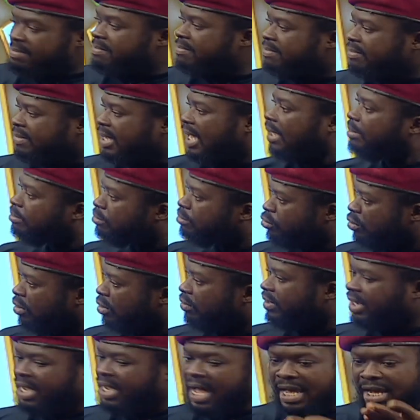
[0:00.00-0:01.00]
I'm sorry,
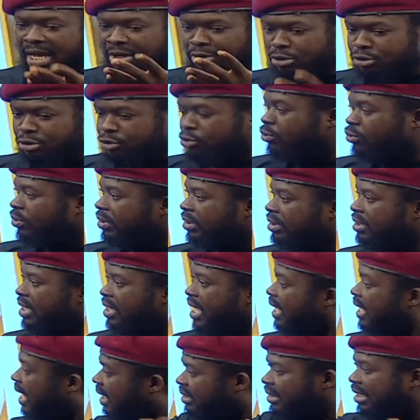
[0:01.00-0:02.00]
I cannot do it, and
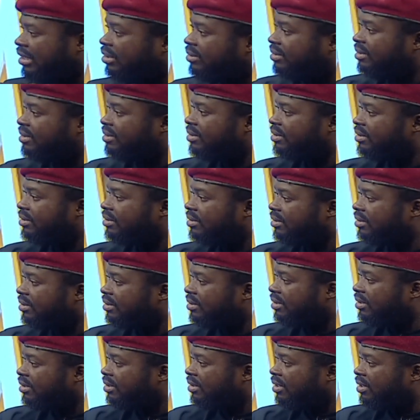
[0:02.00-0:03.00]
get out.
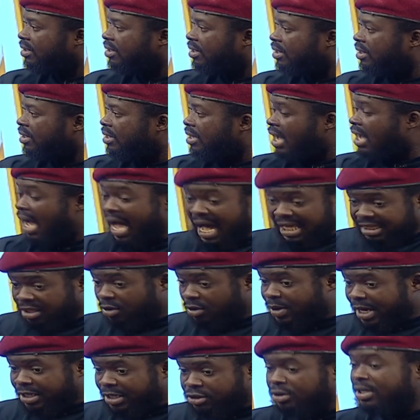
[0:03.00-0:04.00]
Otherwise, you
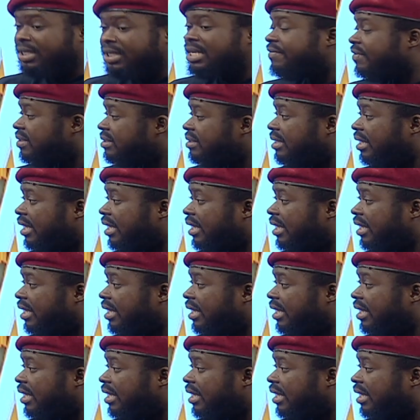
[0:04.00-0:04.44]
can even say, I